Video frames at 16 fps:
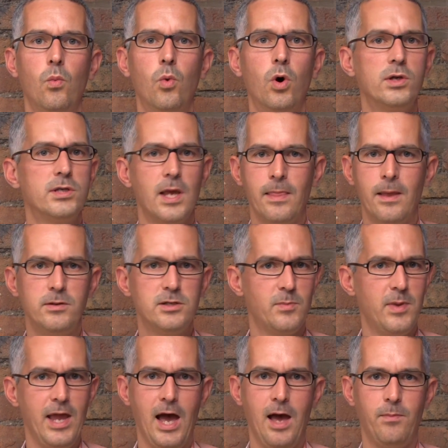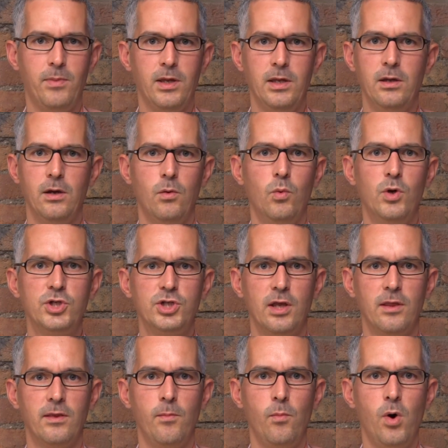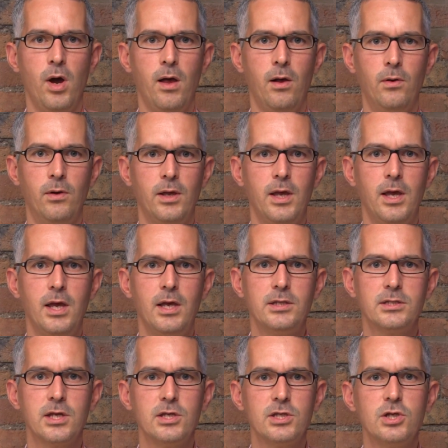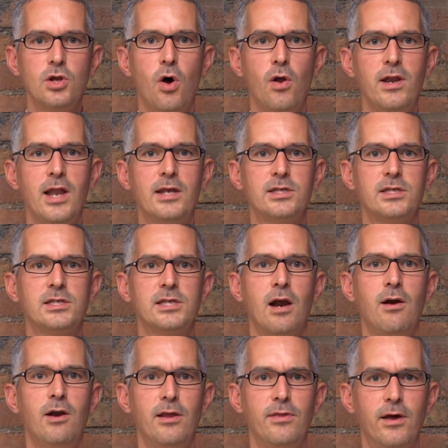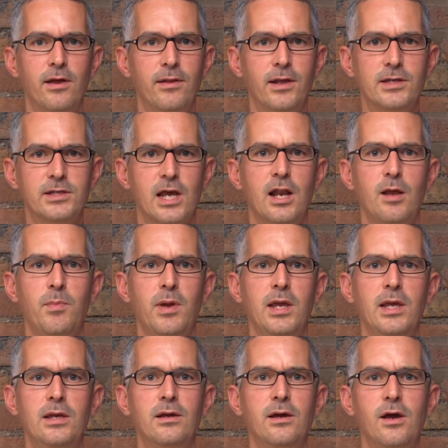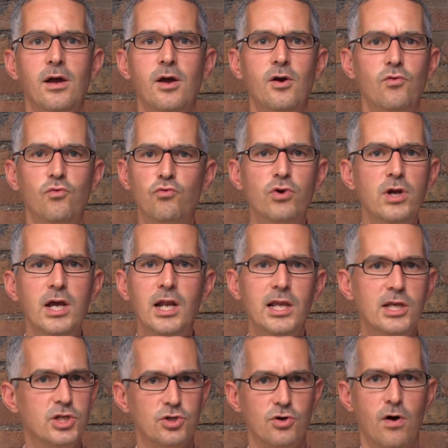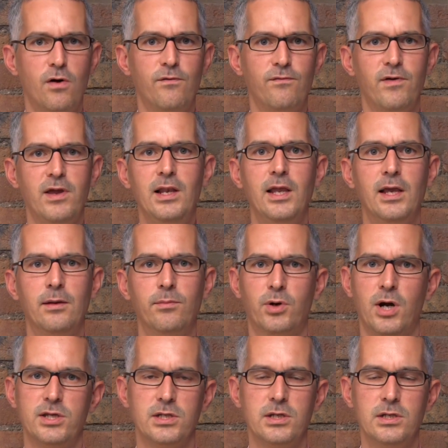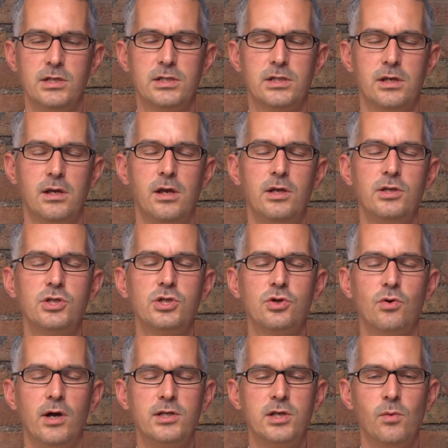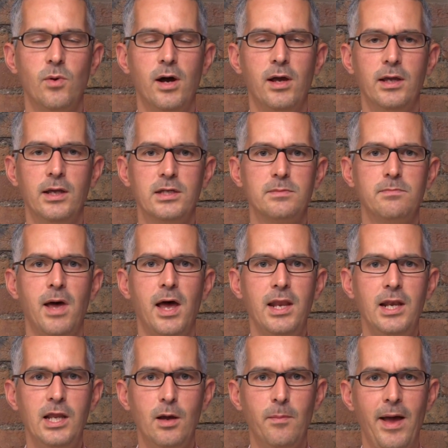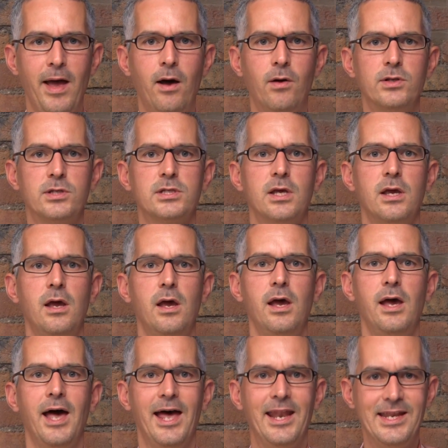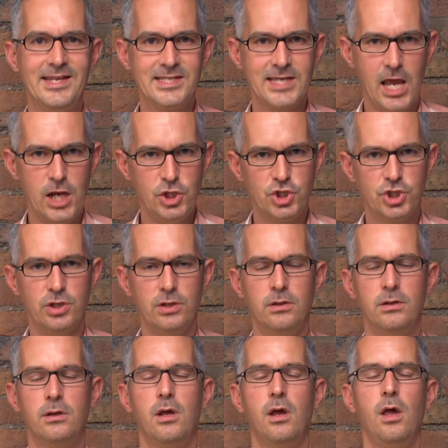wanting them to be happy, wishing them well. So it's not necessarily that there's going to be really strong feeling present straight away. It's mainly about an intention,